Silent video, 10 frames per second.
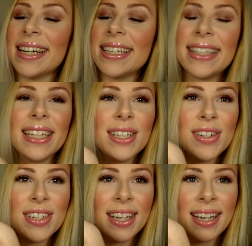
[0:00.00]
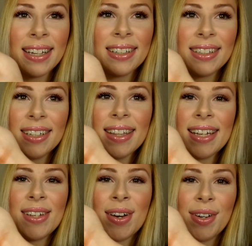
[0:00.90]
St. Lucia, not that
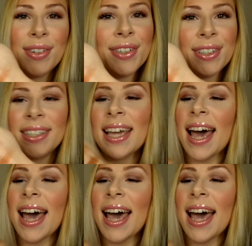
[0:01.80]
dark at all.